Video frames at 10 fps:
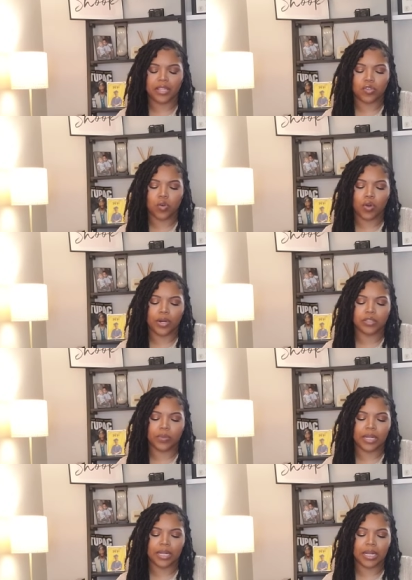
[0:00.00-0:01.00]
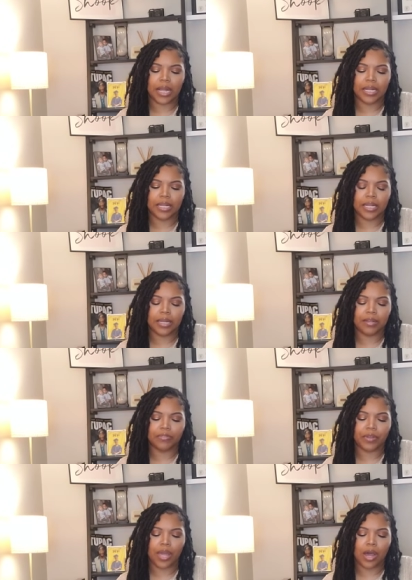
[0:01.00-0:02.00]
that taurus reading that i
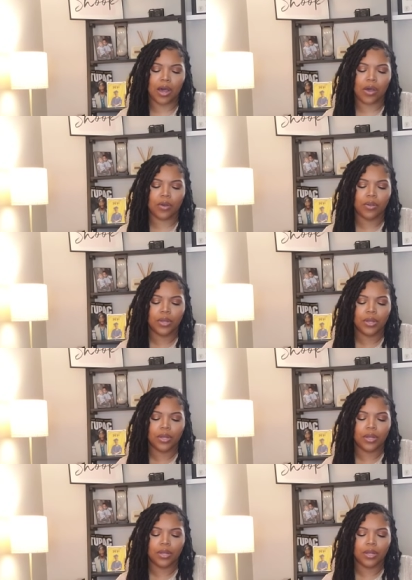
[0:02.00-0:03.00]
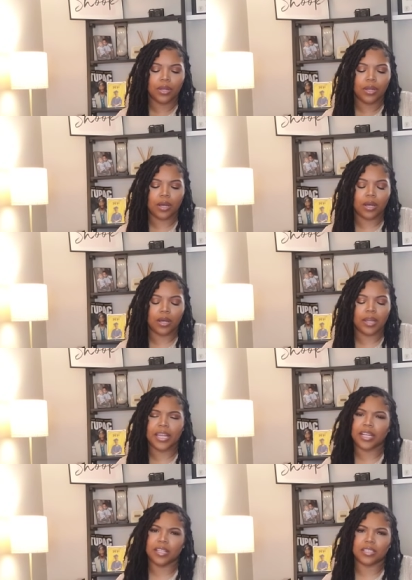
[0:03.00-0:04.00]
did for y'all uh,
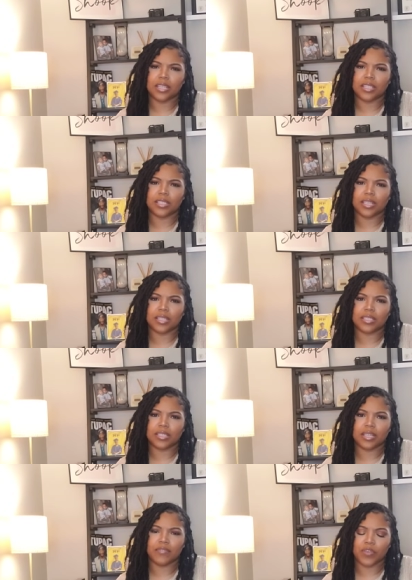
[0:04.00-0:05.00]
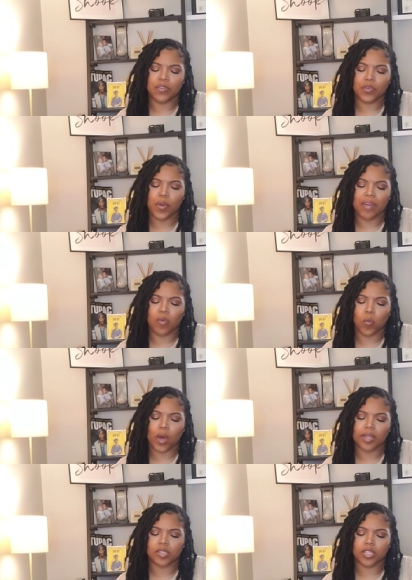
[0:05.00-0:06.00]
it is it's, it's if, if you haven't
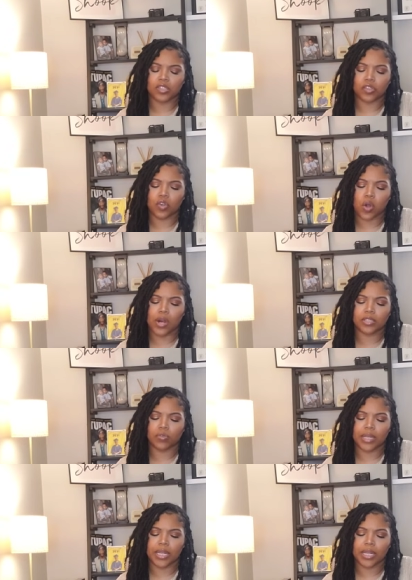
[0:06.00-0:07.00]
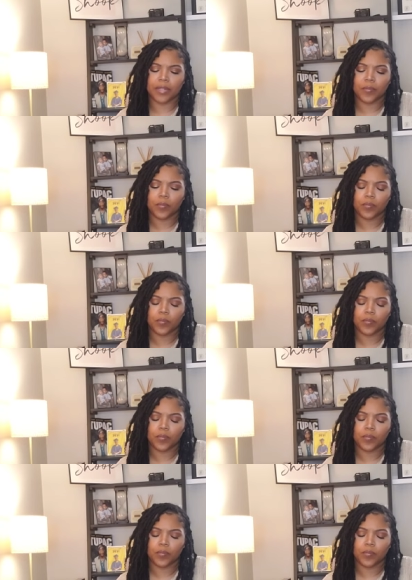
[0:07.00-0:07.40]
watched it, it's a Taurus reading.